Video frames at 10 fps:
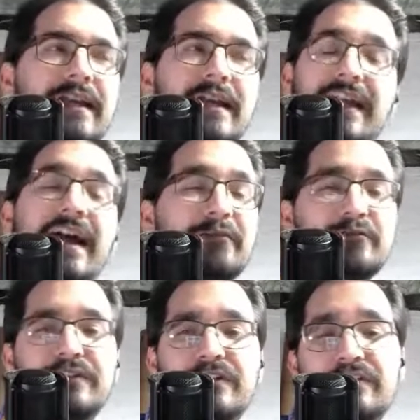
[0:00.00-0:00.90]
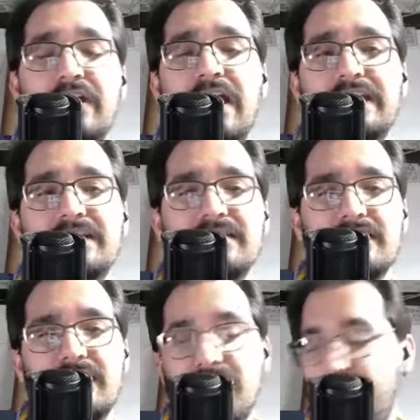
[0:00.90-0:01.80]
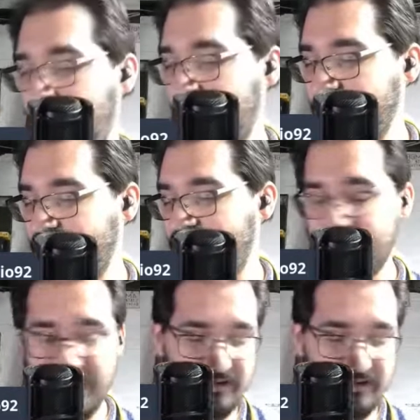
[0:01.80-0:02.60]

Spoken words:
yeah, I really don't know. I can see